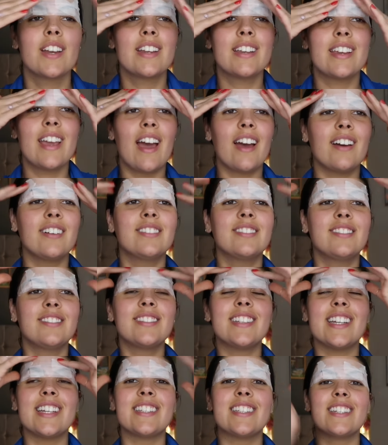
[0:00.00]
yeah,
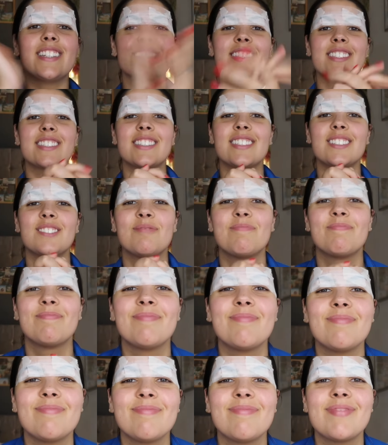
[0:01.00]
this is
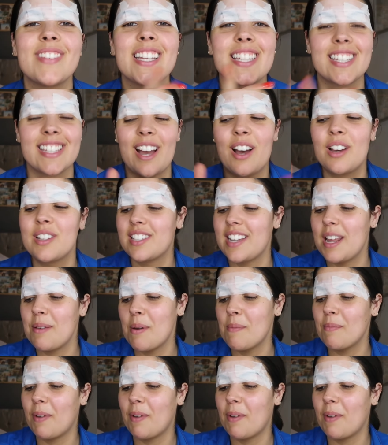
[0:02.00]
how I'm sleeping.